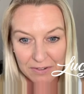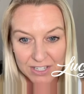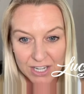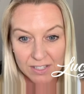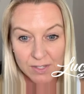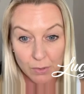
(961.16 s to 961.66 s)

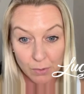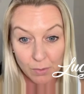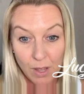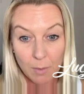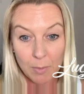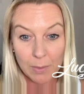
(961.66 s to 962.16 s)
gentle,
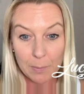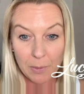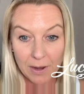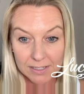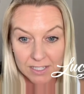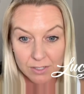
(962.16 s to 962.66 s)
but we
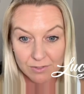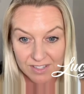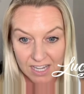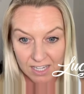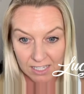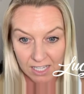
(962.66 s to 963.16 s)
practiced your
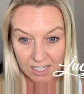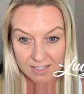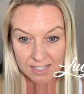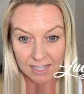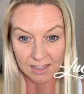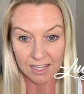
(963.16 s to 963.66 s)
techniques
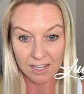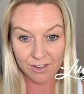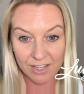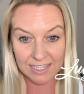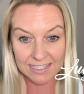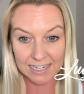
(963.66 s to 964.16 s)
in the
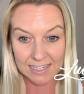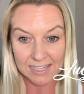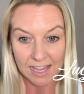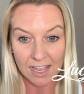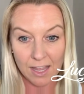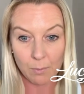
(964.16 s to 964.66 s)
early days
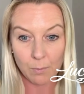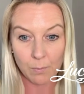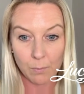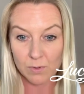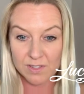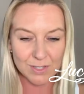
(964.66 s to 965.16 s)
and
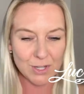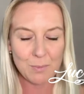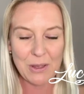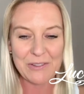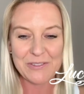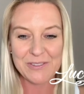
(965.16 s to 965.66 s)
wasn't too
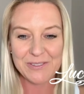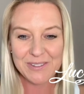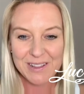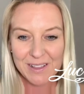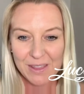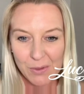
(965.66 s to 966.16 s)
painful.
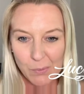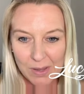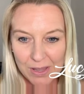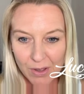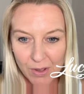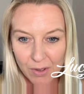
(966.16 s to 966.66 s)

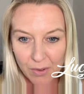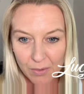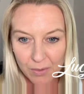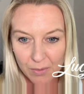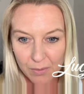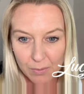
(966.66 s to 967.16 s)
We are
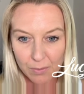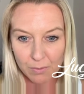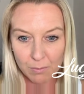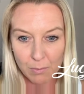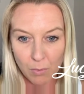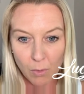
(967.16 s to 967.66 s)

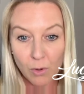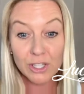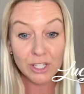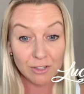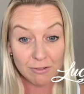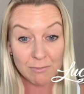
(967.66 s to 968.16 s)
all more
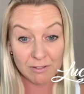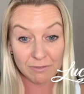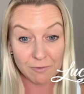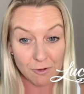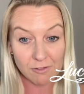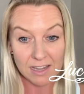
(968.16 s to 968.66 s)
human
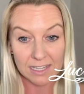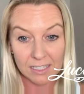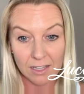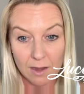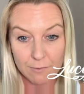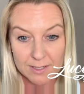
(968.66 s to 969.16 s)
for it.
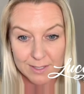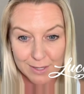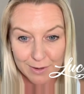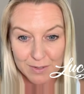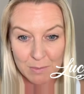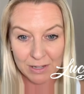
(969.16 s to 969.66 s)
Life is
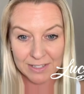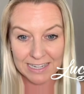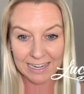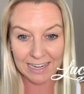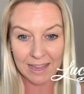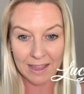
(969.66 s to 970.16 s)
so
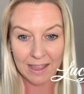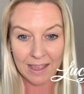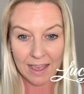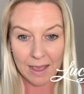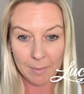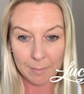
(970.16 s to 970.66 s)
demanding
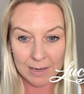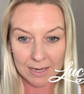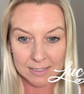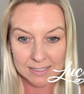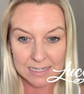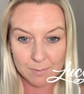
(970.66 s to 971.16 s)
and
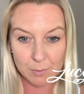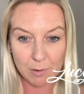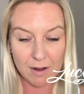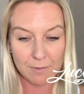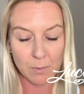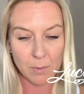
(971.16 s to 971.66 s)
being sleep
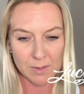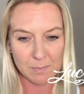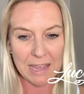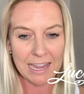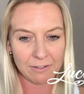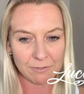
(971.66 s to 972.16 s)
deprived was
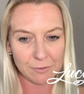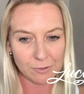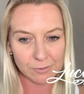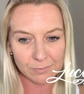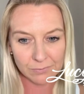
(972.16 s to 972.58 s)
painful.